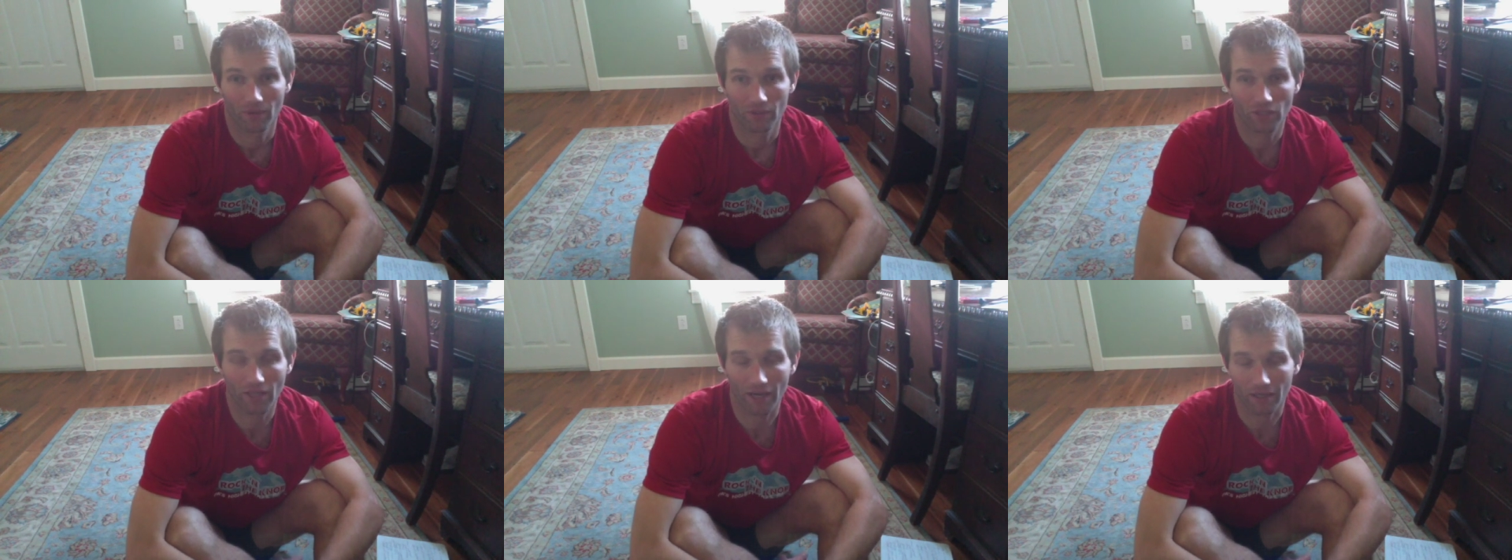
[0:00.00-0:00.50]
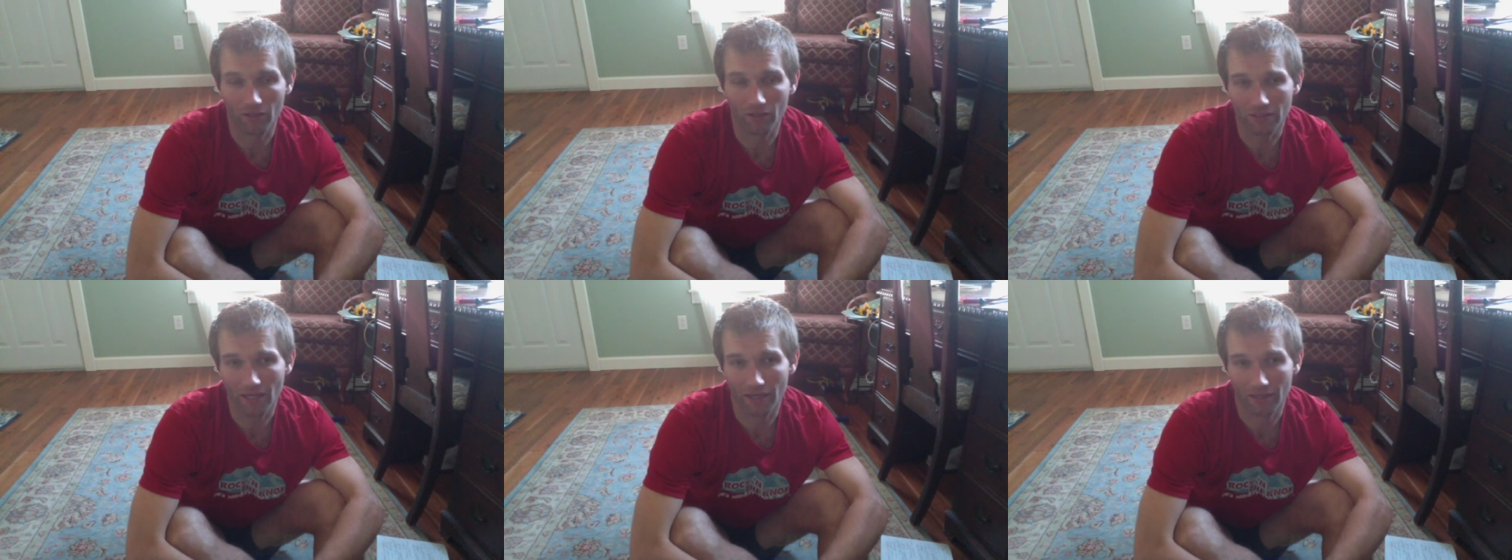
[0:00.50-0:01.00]
So that
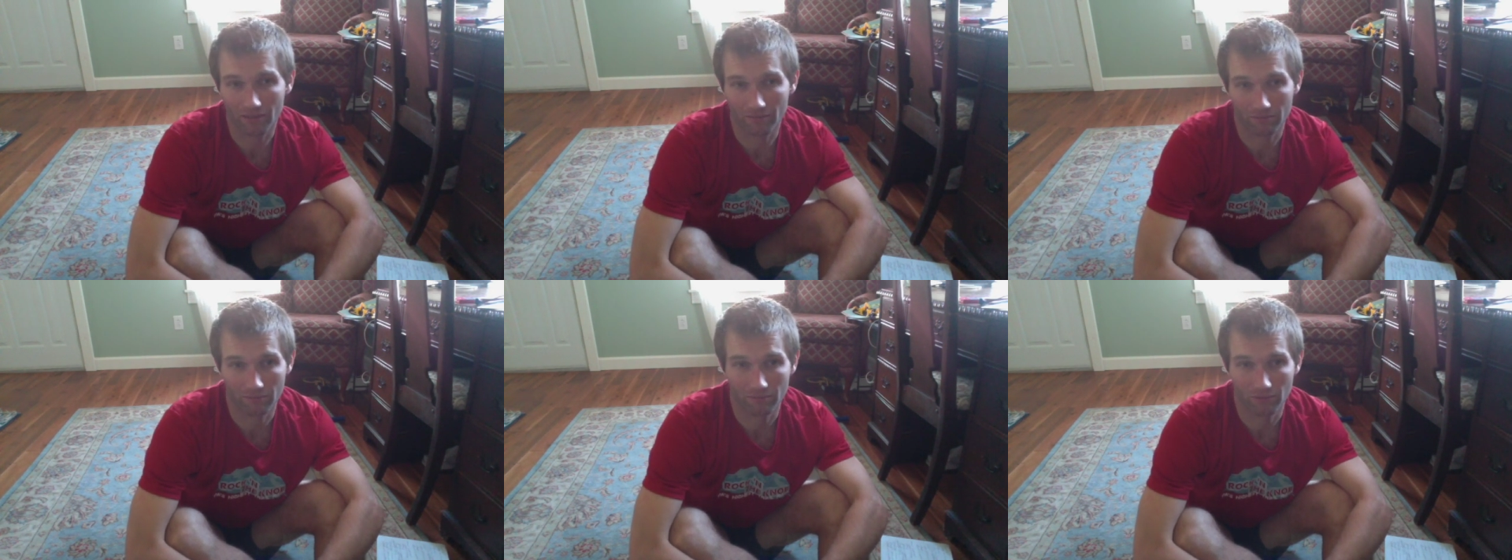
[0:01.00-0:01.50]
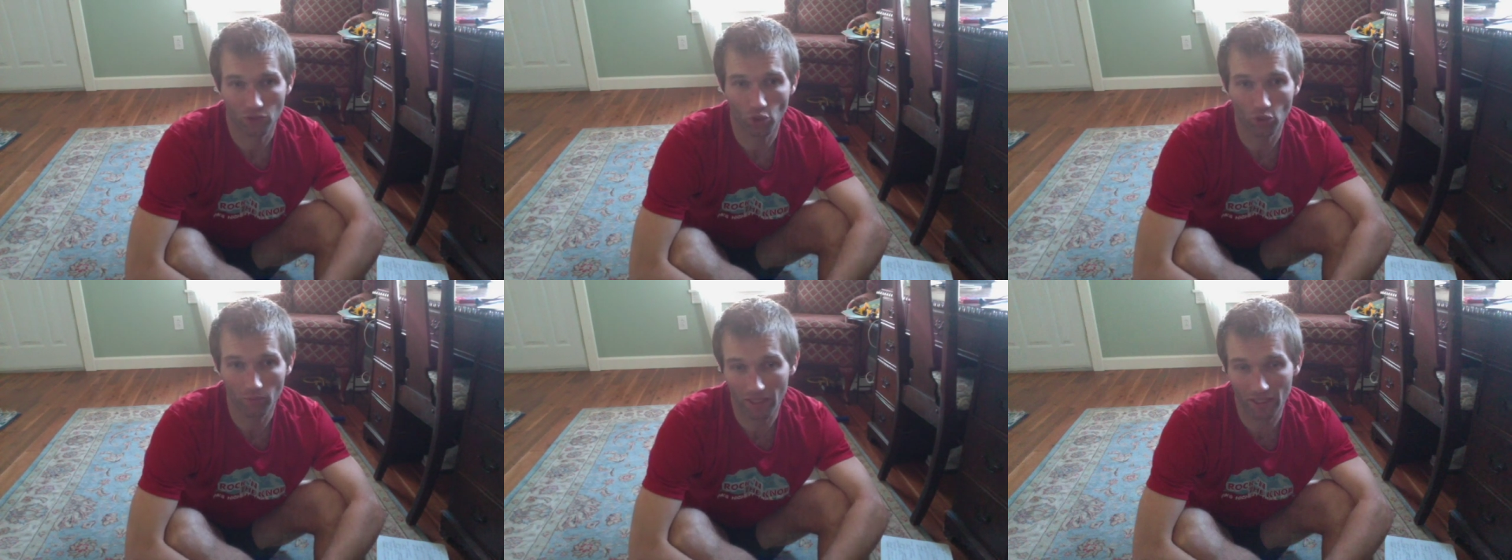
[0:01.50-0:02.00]
could take
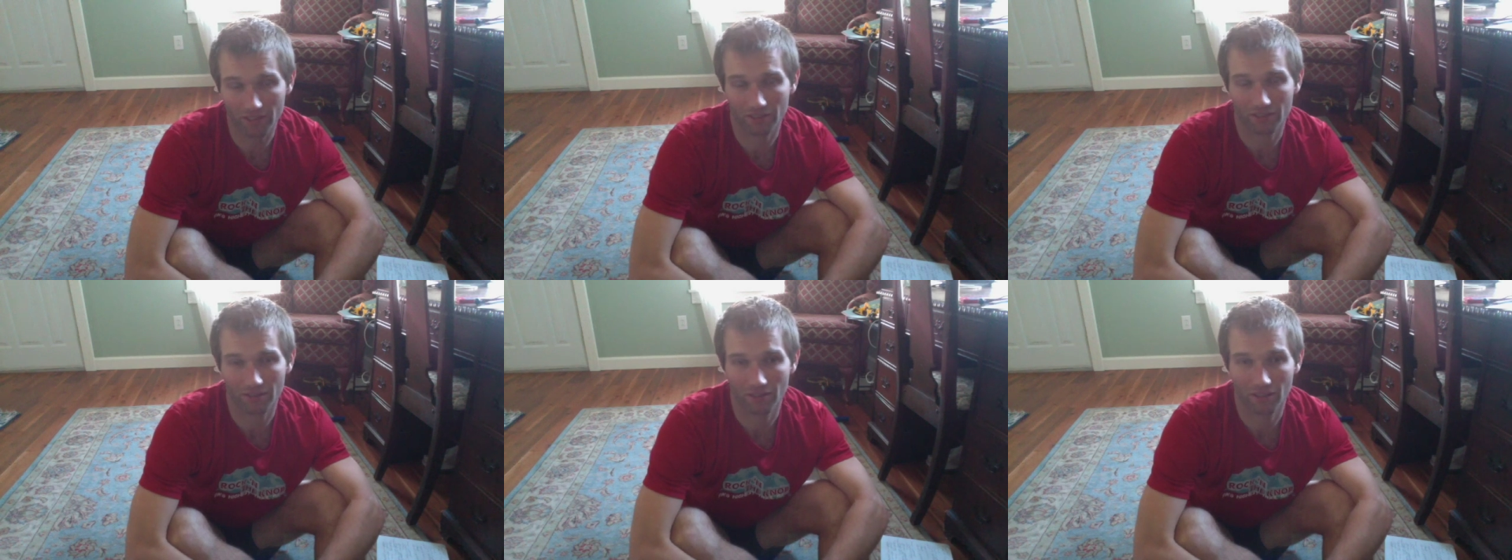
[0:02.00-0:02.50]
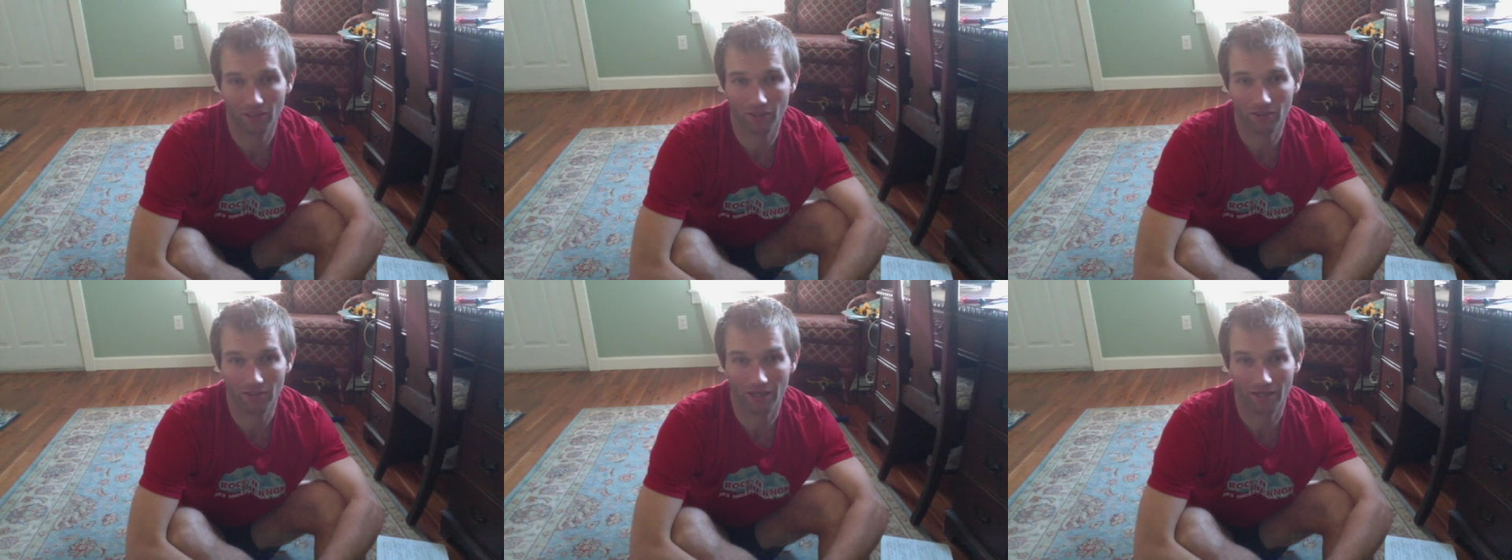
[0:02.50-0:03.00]
2 minutes, it
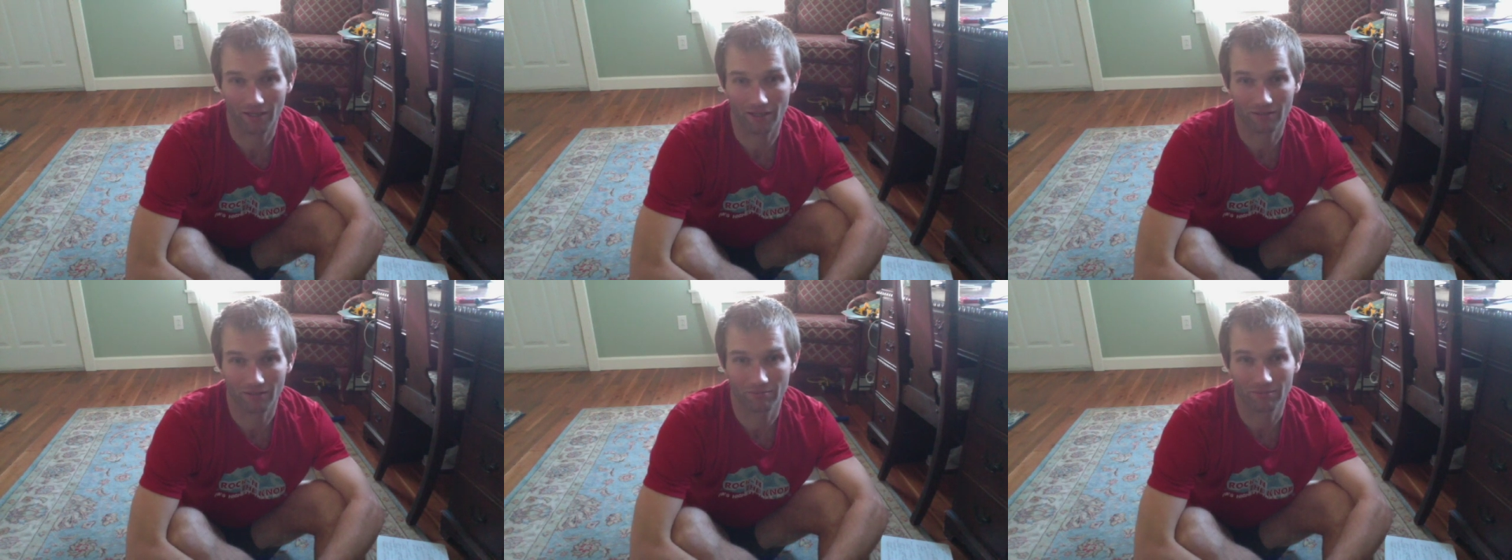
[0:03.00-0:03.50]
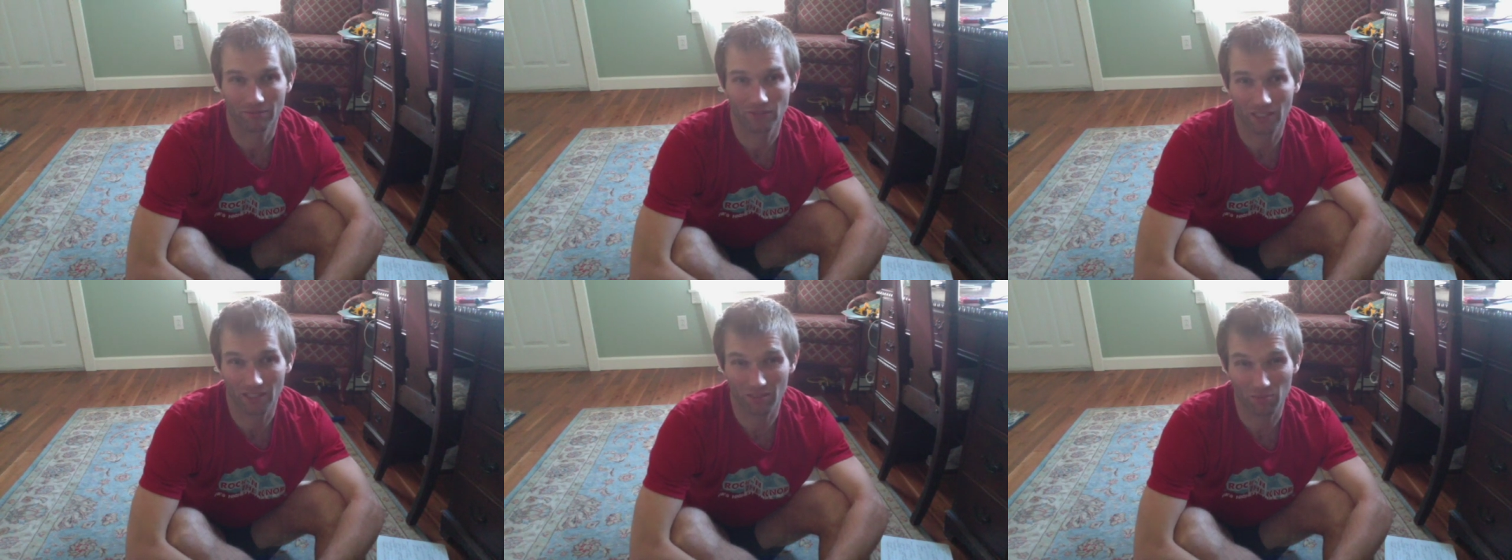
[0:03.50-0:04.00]
could take
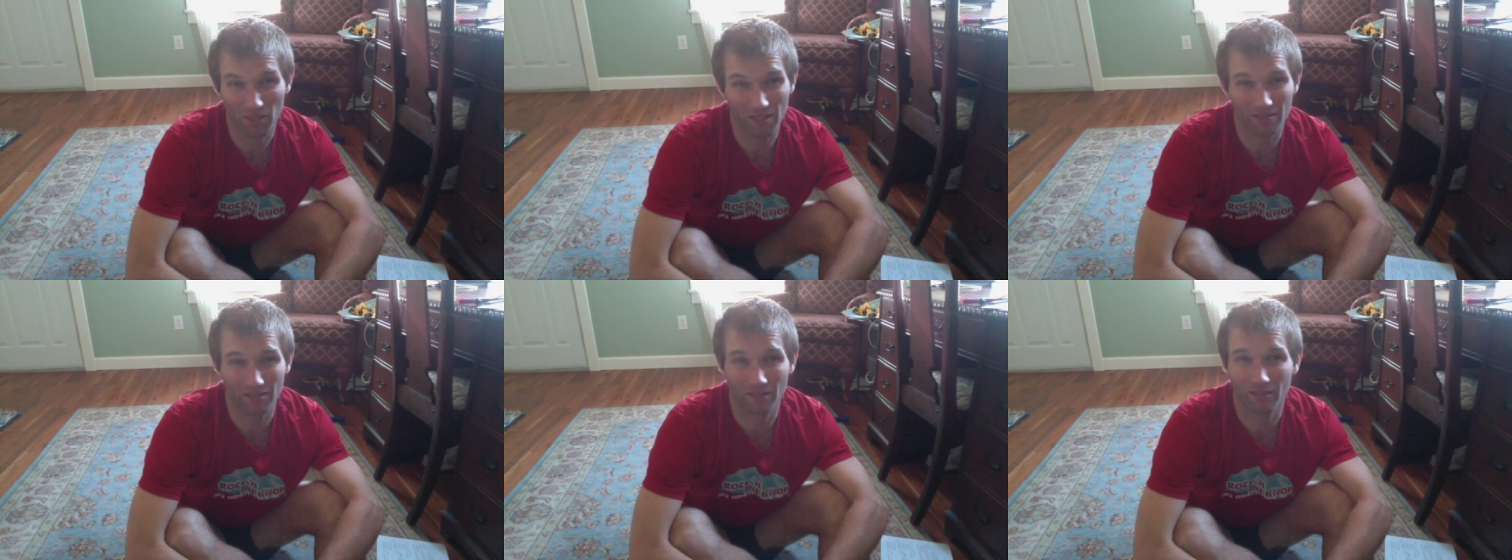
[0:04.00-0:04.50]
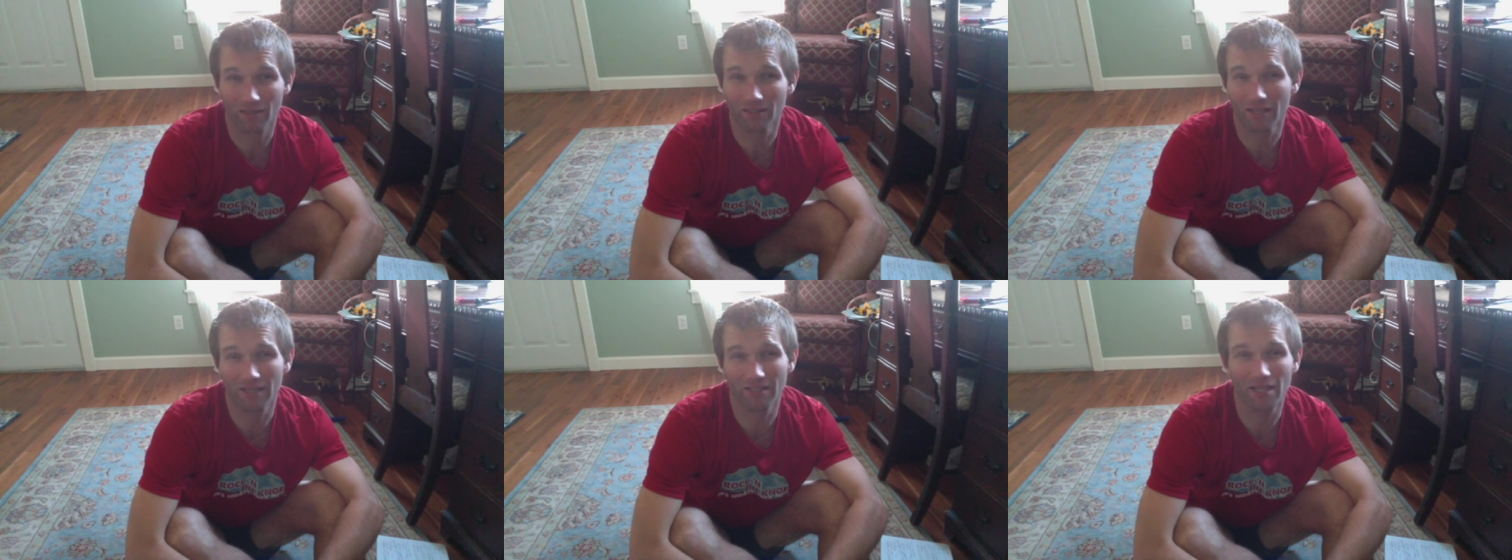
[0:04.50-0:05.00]
6 minutes, it could
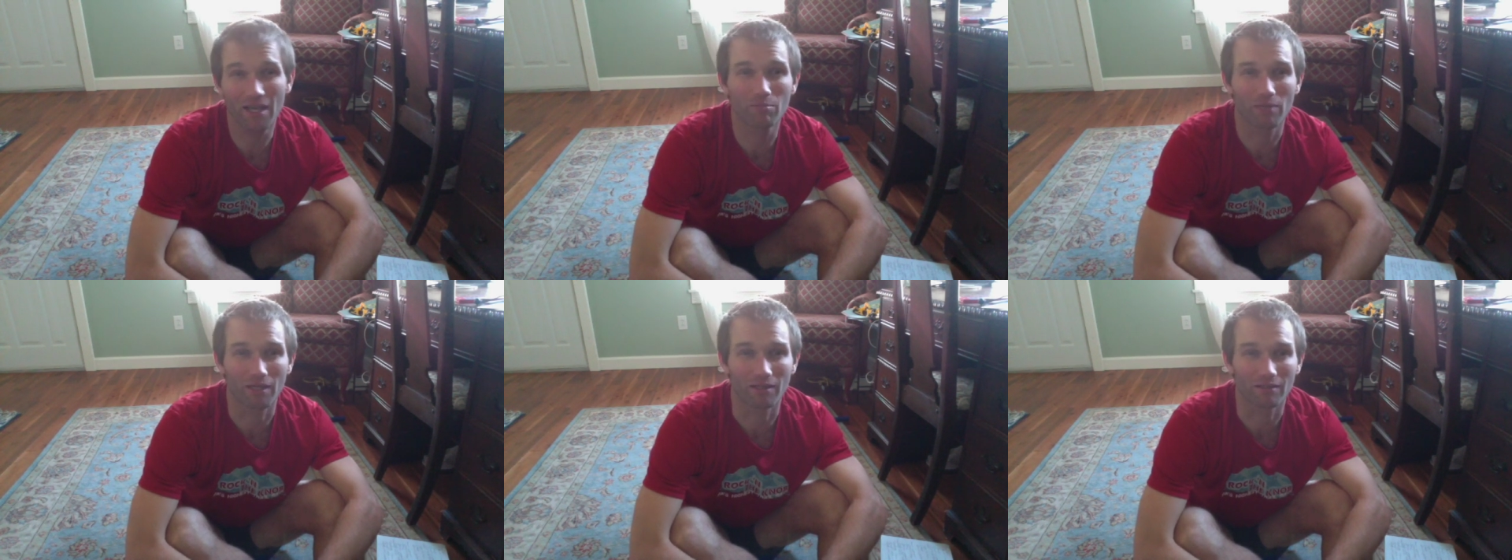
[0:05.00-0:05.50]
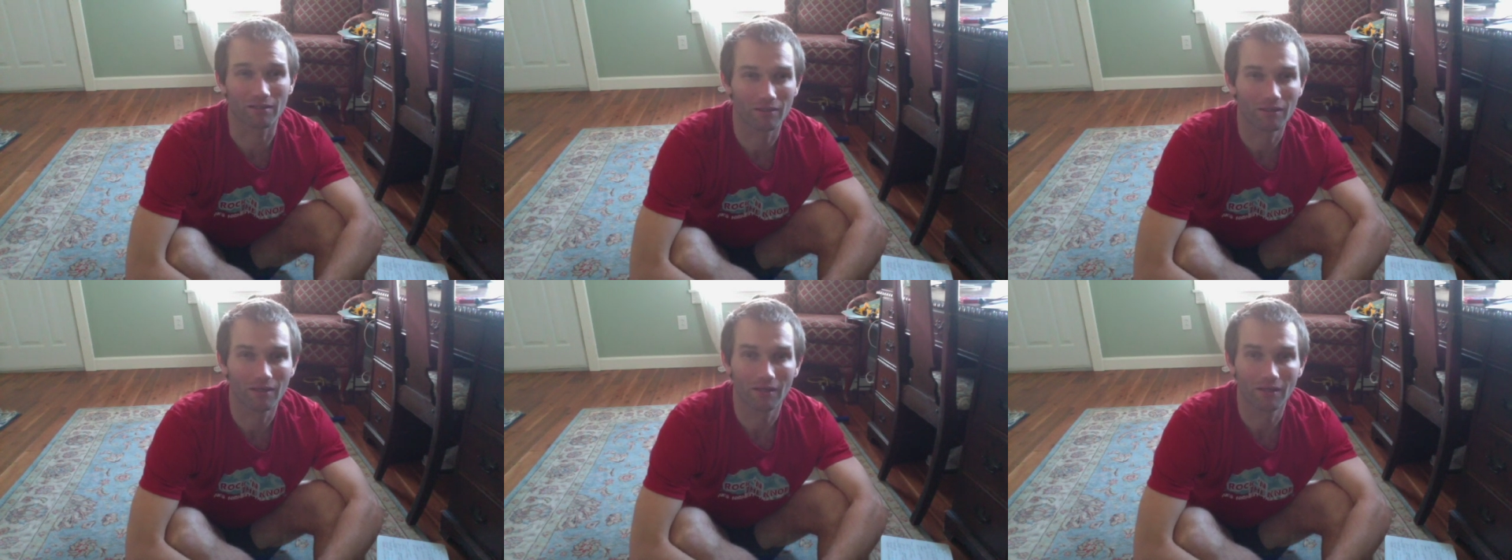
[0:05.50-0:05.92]
take 10 minutes.